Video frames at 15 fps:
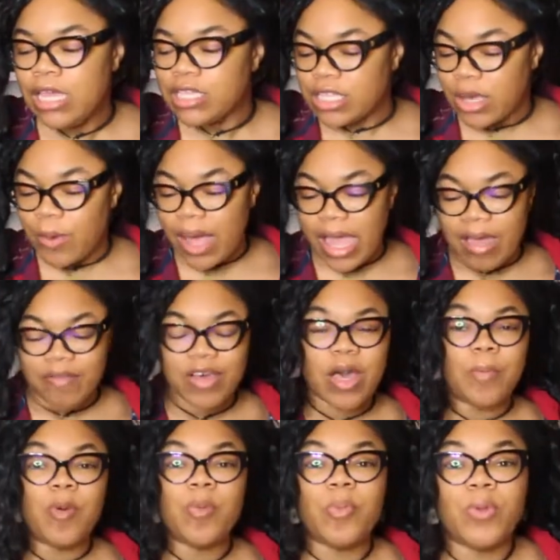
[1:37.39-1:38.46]
So I have a
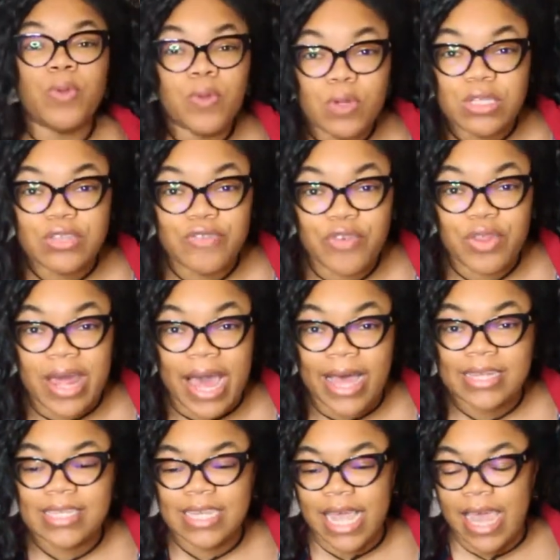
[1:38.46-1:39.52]
couple pulls for
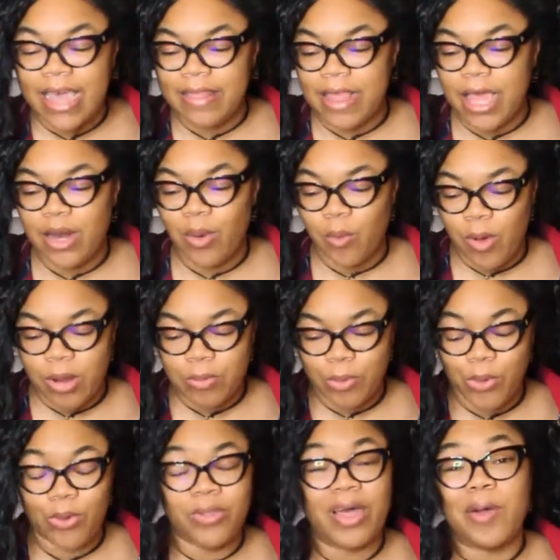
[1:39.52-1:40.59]
that, and then one
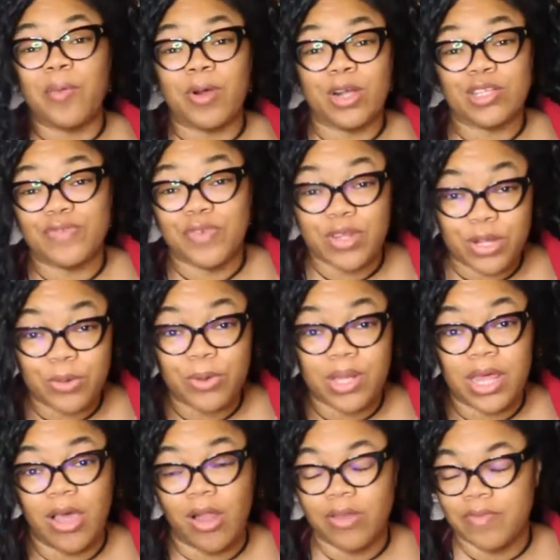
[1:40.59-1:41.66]
pull that works for
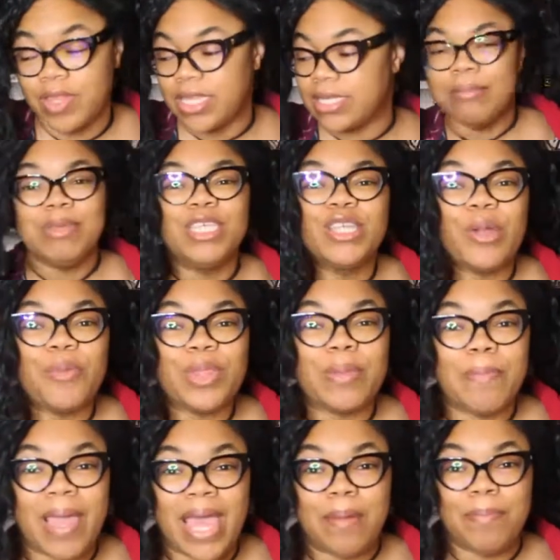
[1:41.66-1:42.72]
literally all of these. Let me start with
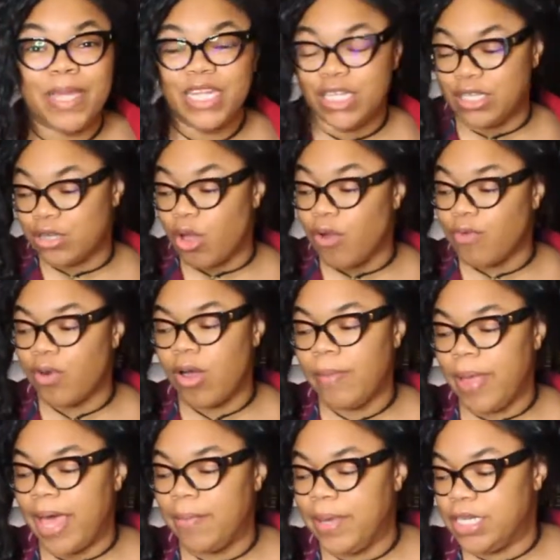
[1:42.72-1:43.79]
the bad bitches, overall
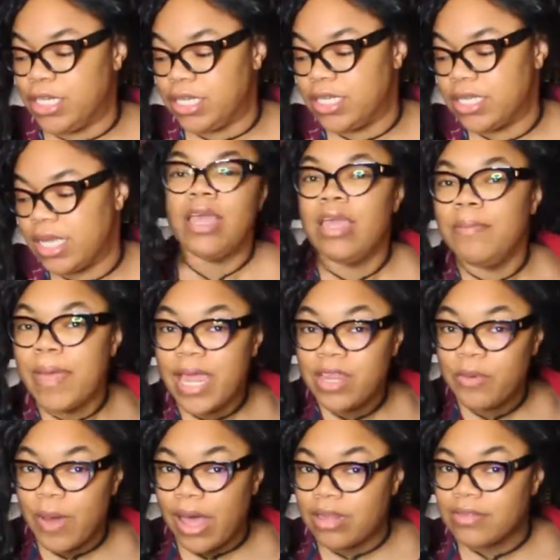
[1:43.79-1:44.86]
bad bitches.
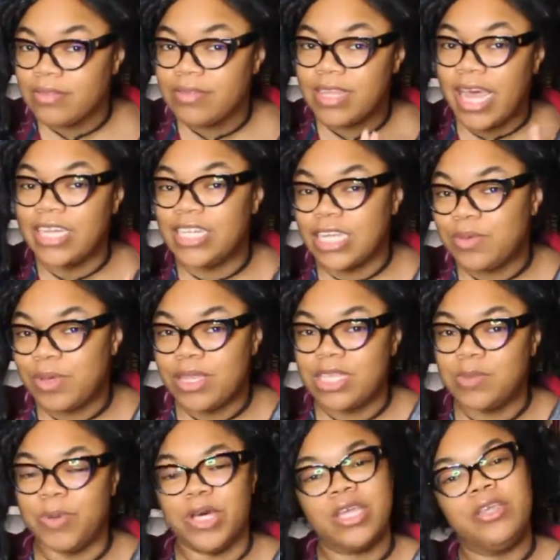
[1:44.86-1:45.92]
Emmanuel. I just read
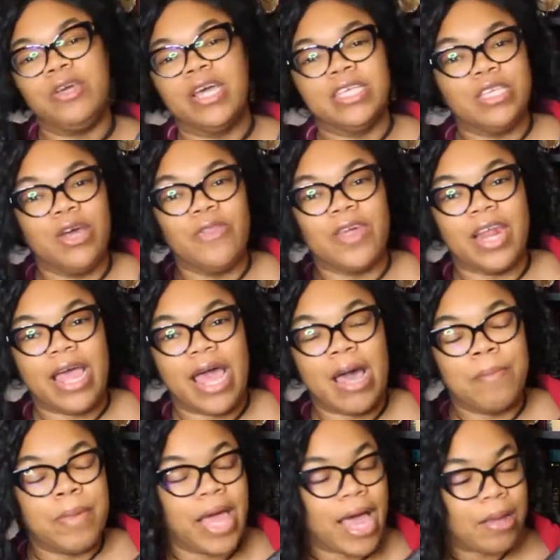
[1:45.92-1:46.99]
this book. You guys know that
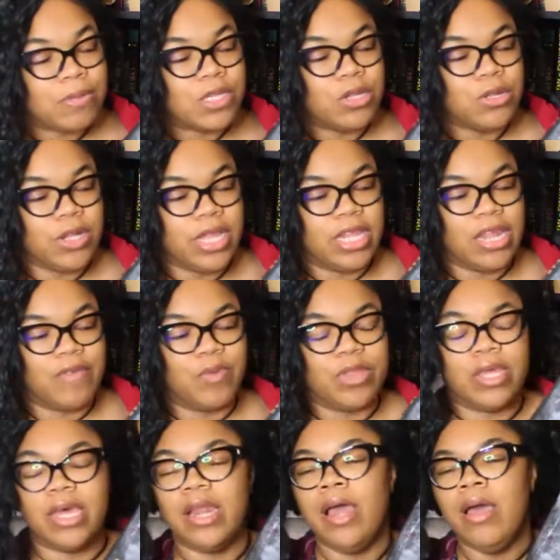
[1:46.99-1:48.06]
I'm absolutely in love
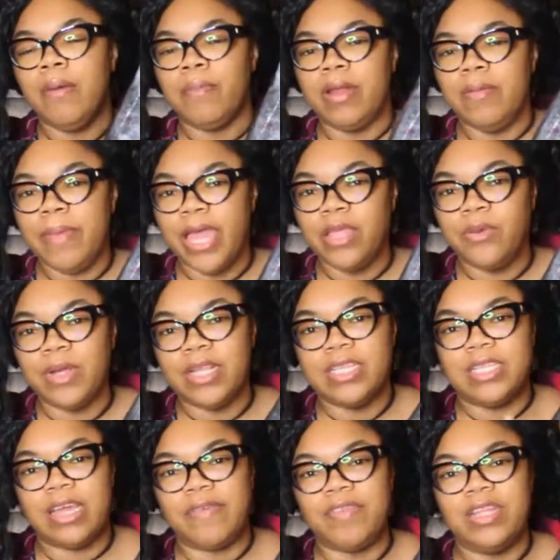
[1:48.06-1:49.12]
with it, but Emmanuel
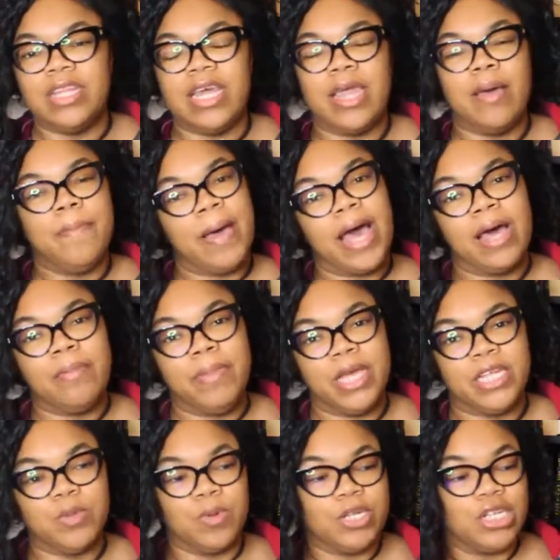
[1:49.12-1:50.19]
is definitely a bad
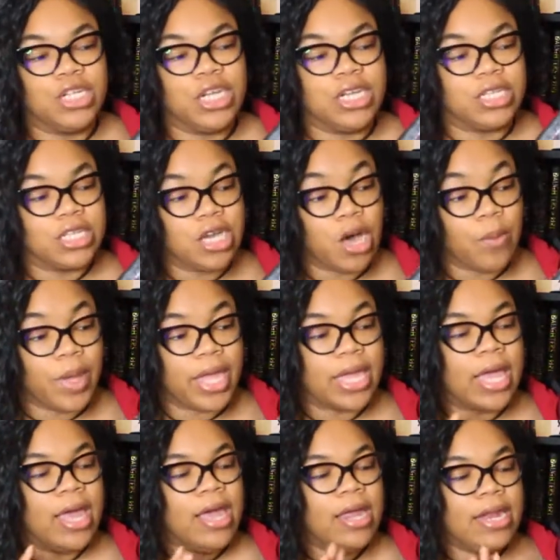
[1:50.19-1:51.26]
bitch once she gets
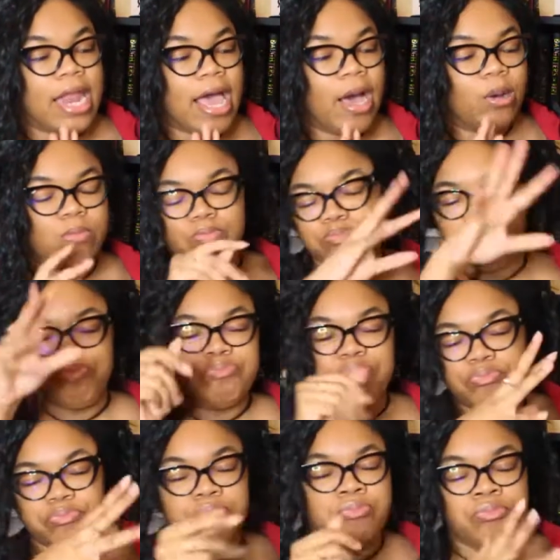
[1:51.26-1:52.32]
going. Now,
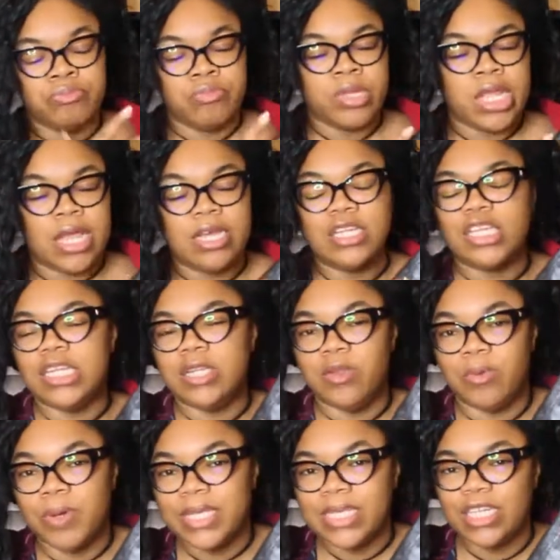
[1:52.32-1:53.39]

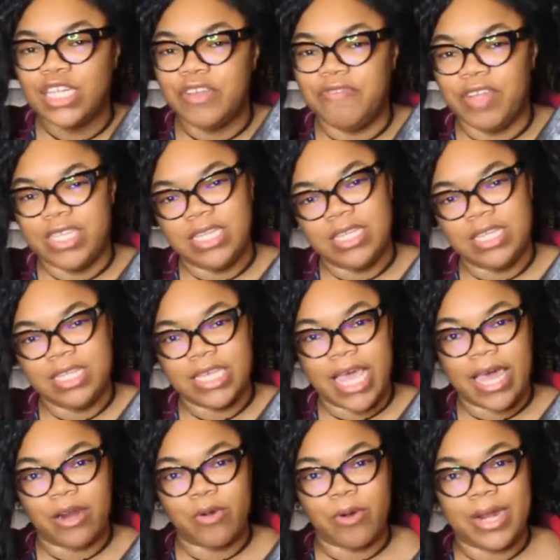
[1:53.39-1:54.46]
the reason she fits into this
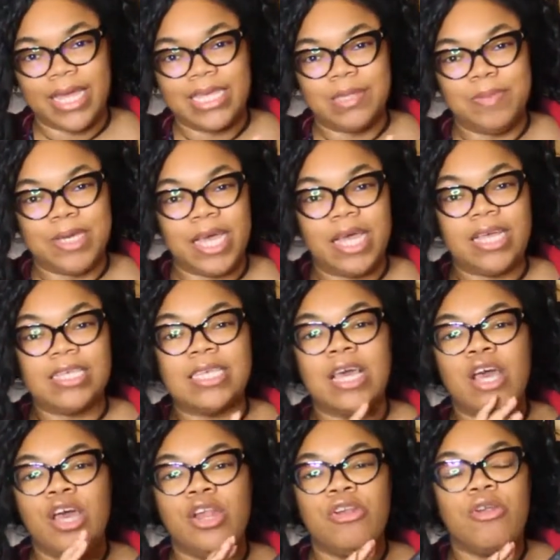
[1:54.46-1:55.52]
category is because
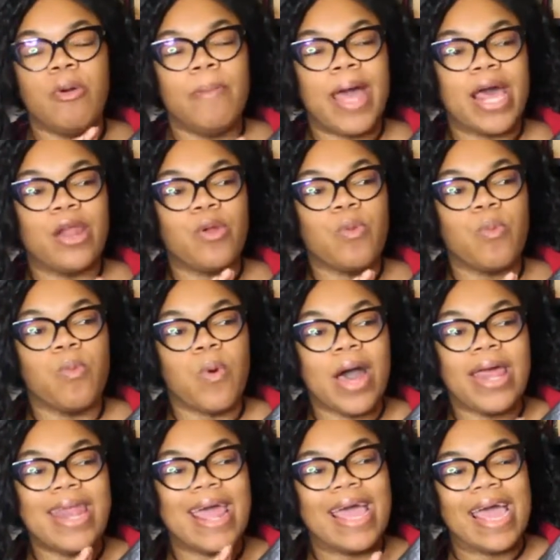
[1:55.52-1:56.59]
no matter
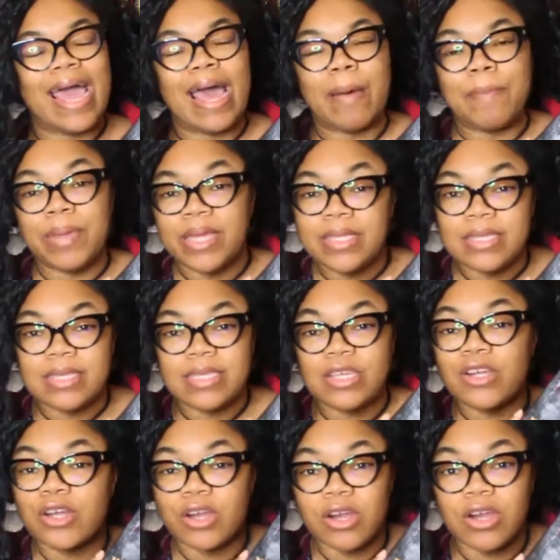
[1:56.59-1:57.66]
what happens
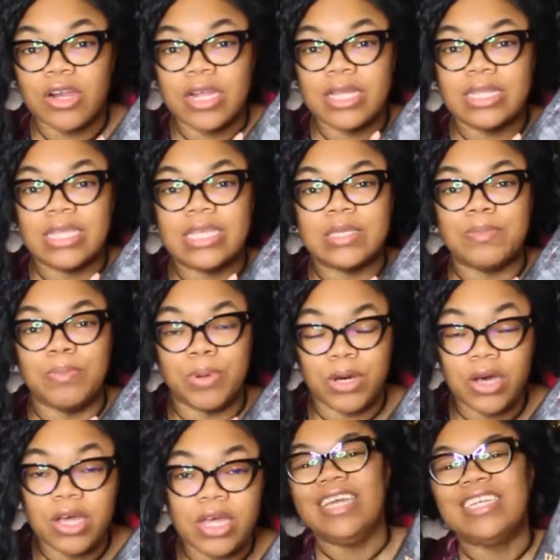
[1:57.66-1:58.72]
to her in this
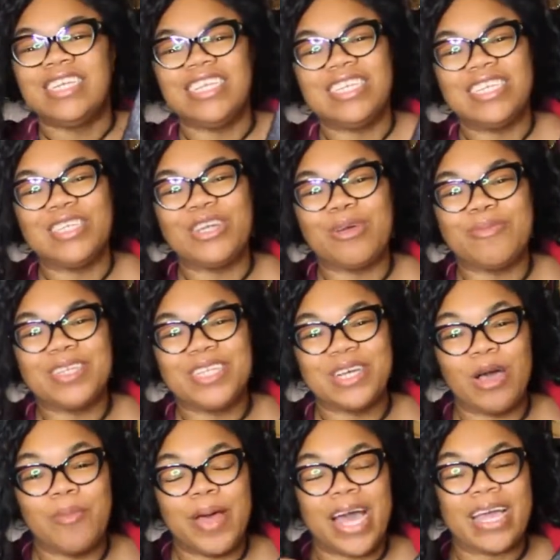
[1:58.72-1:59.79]
book, she's determined to
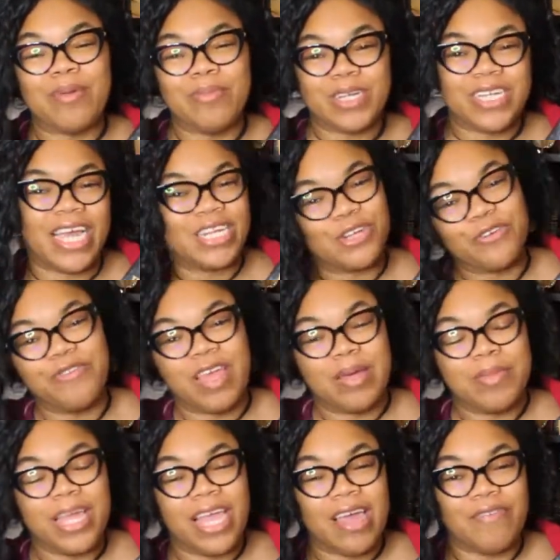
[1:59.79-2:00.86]
go back and protect her
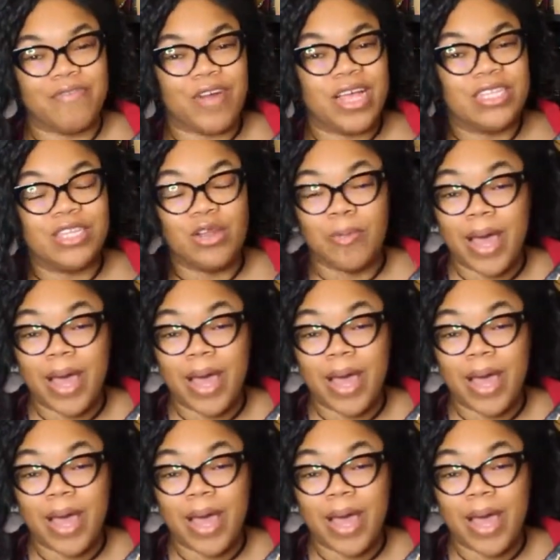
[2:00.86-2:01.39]
family and friends no